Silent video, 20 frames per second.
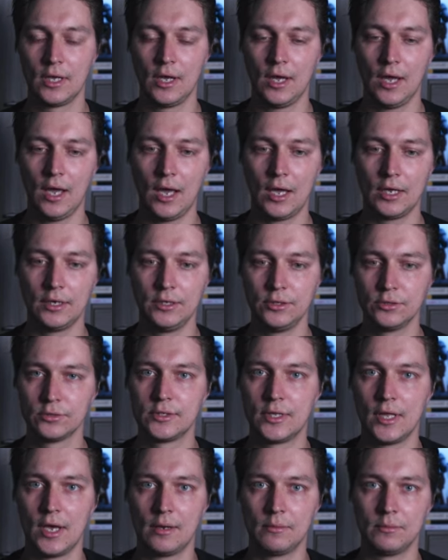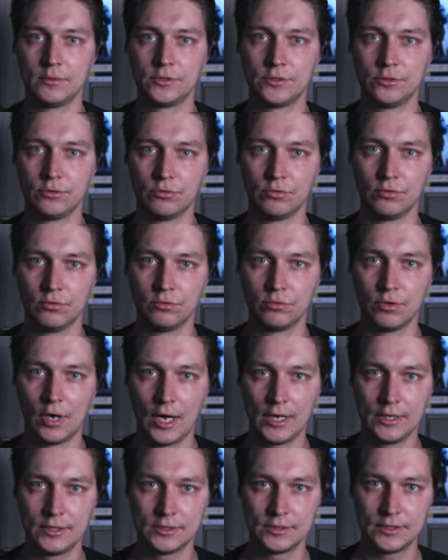and use them to
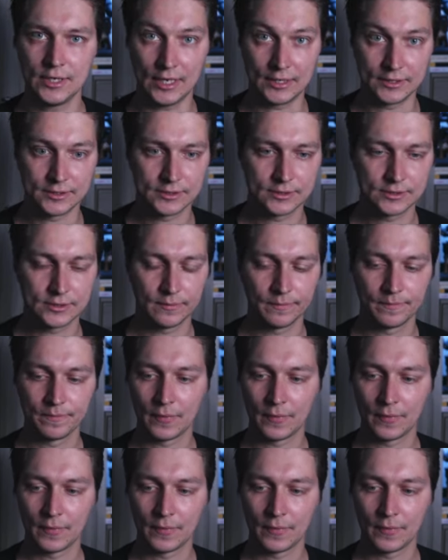write tests.